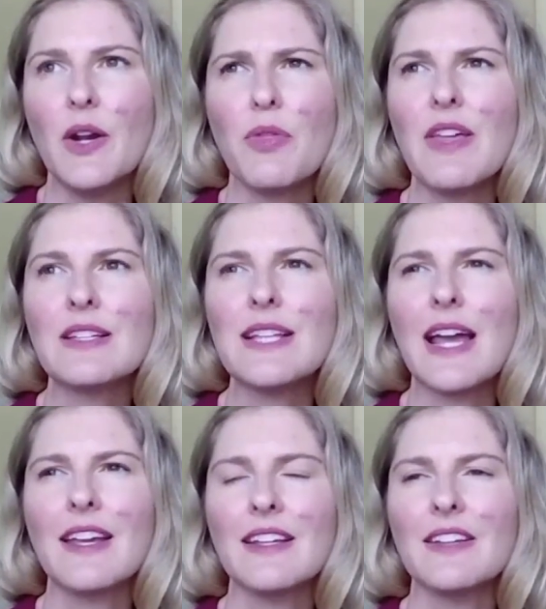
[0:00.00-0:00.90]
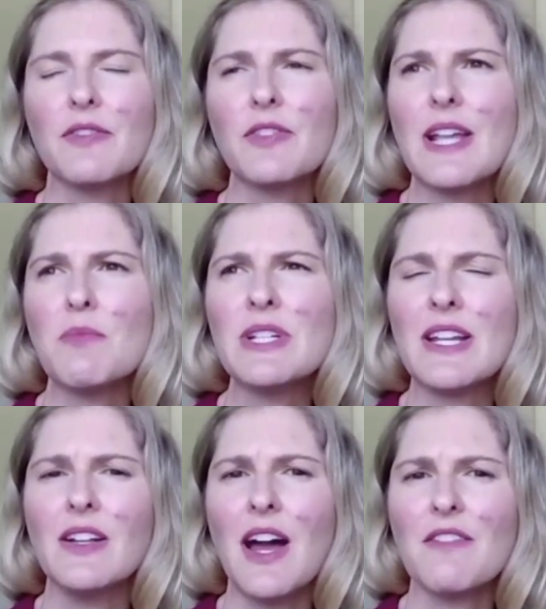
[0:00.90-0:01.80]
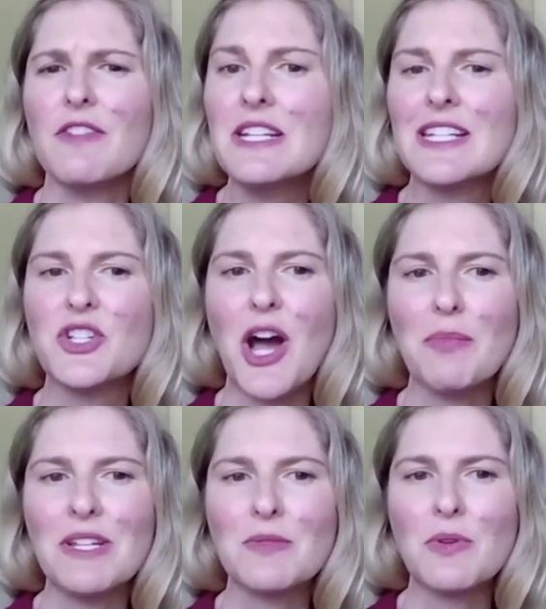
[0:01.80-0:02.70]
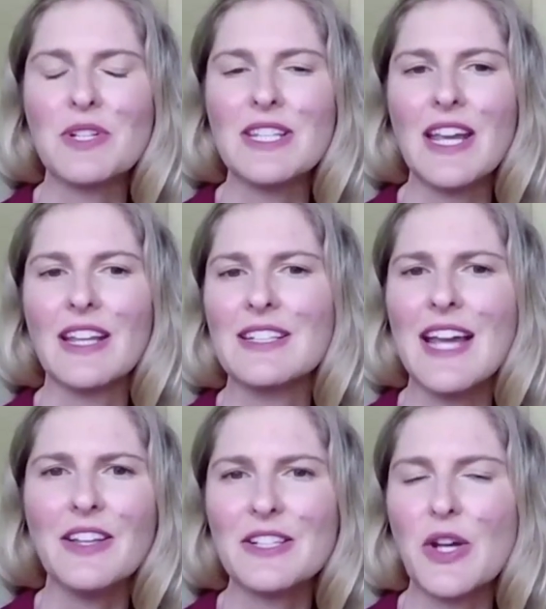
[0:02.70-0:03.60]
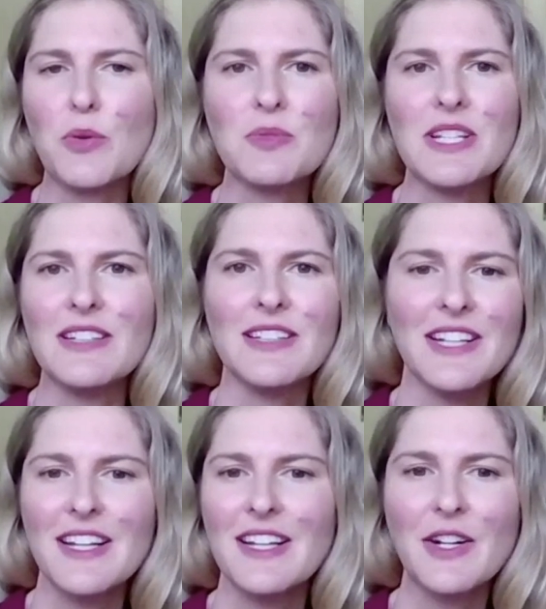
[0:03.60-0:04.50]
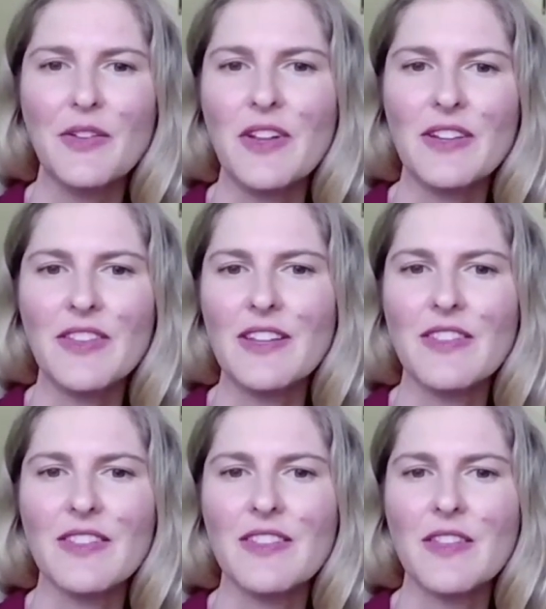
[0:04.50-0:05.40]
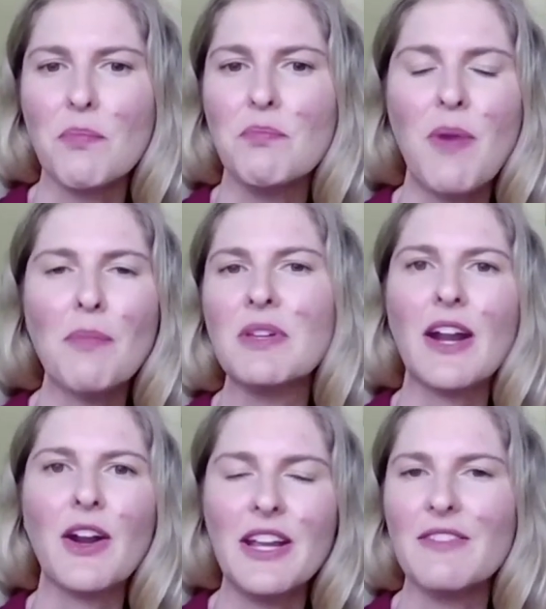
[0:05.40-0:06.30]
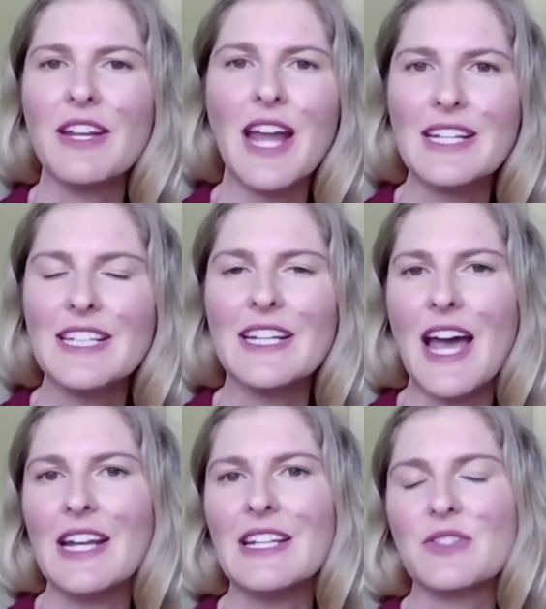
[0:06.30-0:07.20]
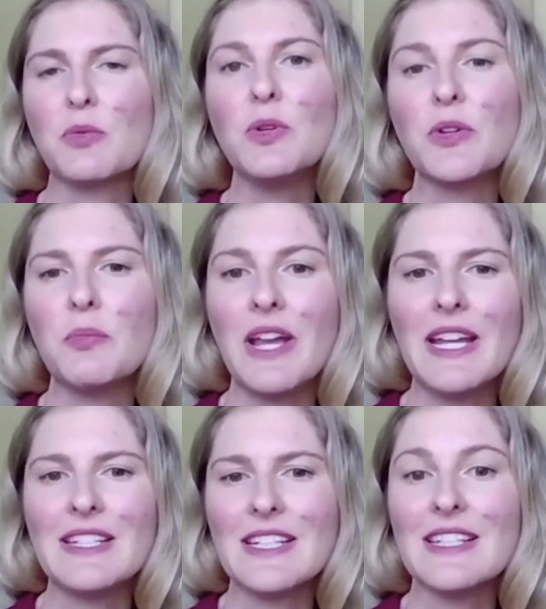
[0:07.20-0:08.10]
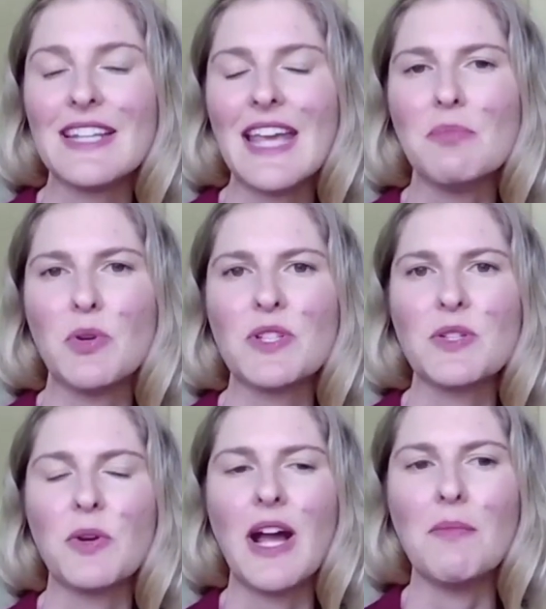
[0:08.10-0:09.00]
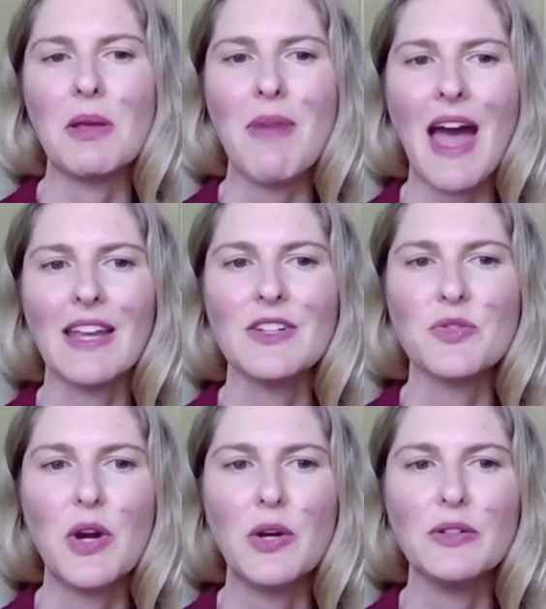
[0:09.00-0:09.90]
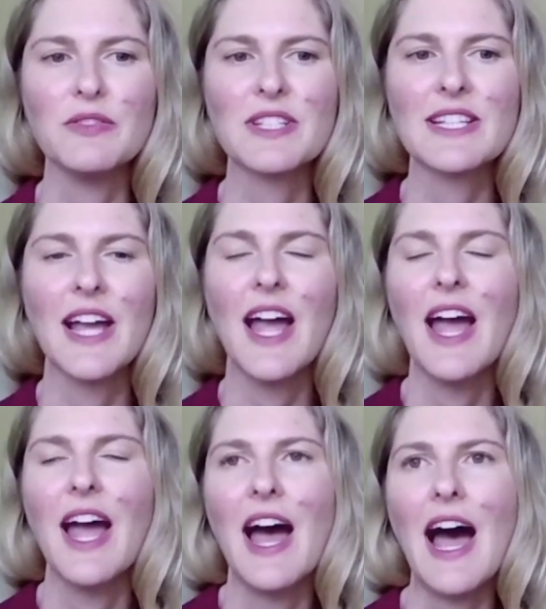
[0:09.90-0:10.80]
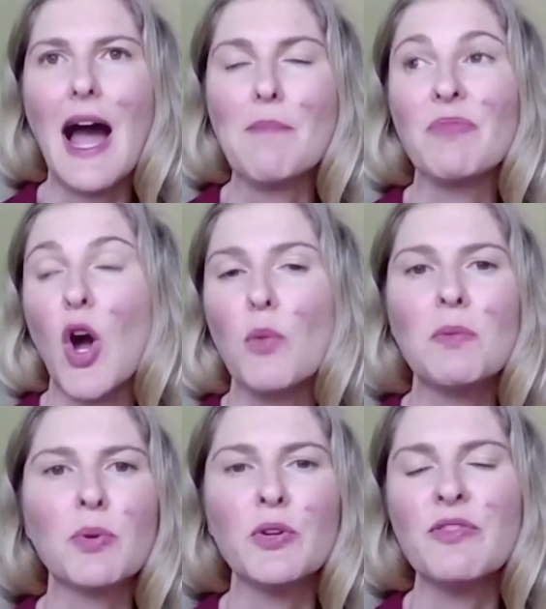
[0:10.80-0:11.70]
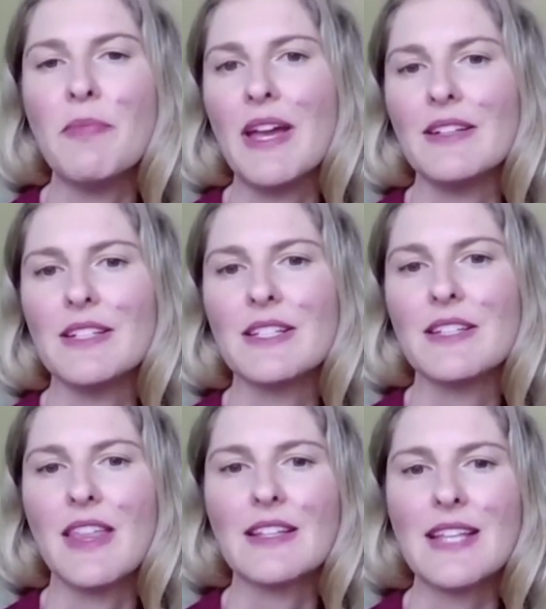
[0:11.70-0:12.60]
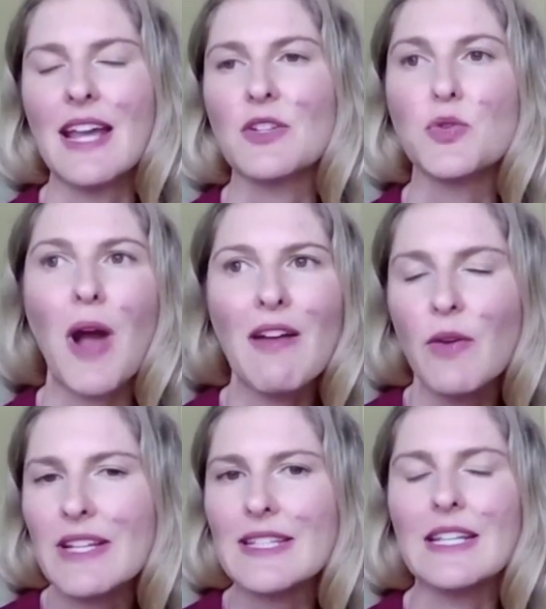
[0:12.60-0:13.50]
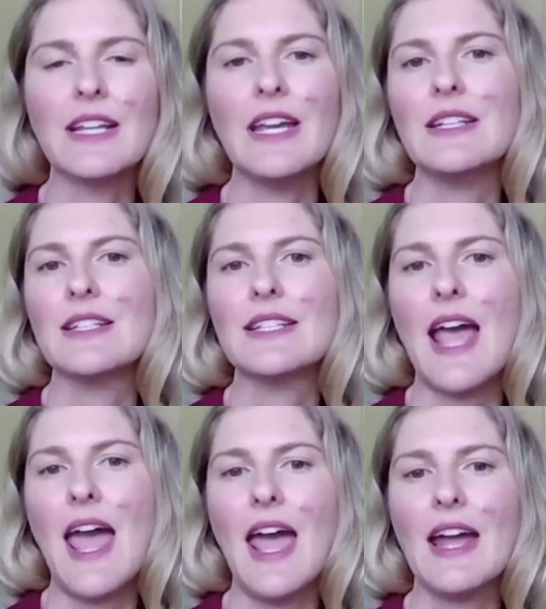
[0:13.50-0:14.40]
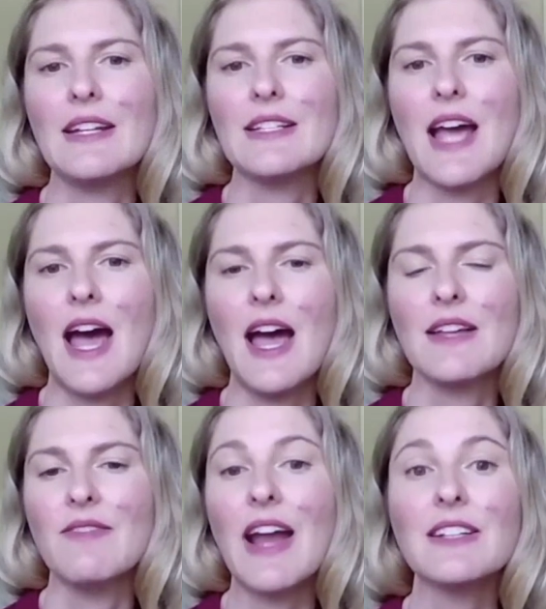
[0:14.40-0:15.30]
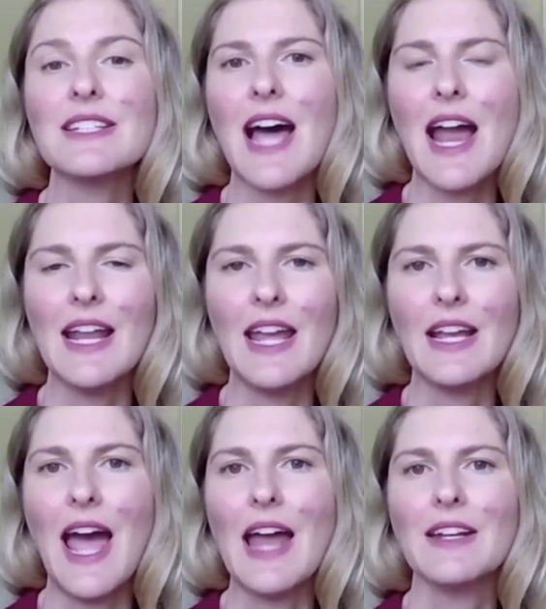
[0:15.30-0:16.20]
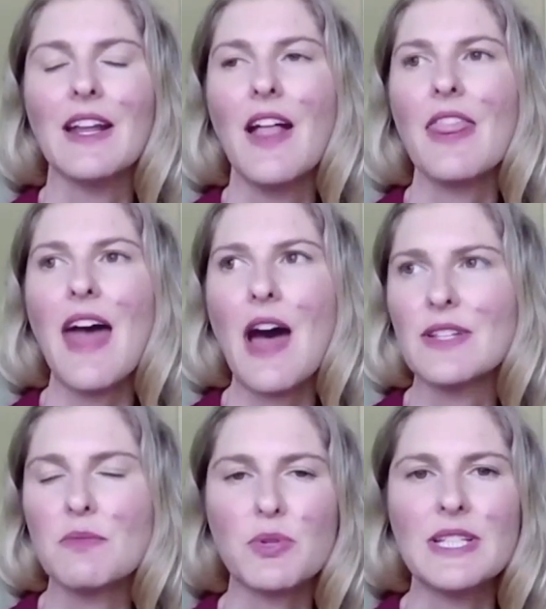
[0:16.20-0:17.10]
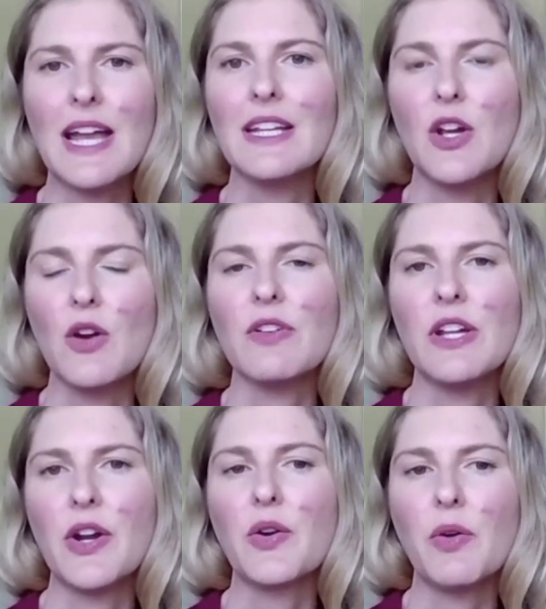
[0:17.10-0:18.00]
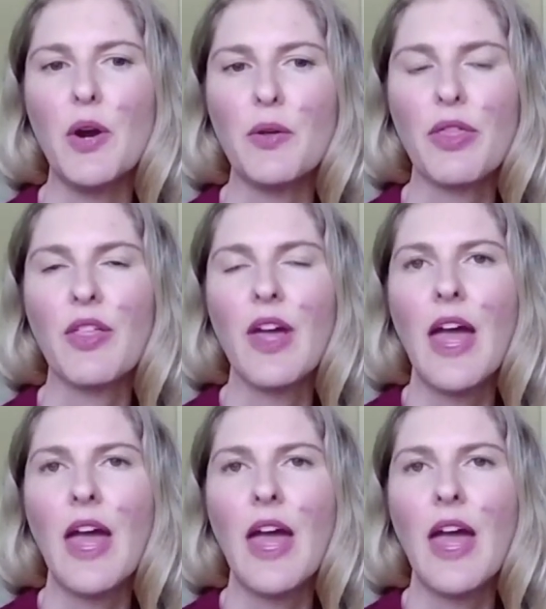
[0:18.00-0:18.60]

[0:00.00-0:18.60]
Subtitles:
Things like, for some reason, a lot of vintage hobbies. We were seeing telescopes and, the popularity of the 1990s rollerblades and skateboards were coming back in droves. Home improvement, things like driveway sealants and vinyl siding had 1,000% year-over-year growth.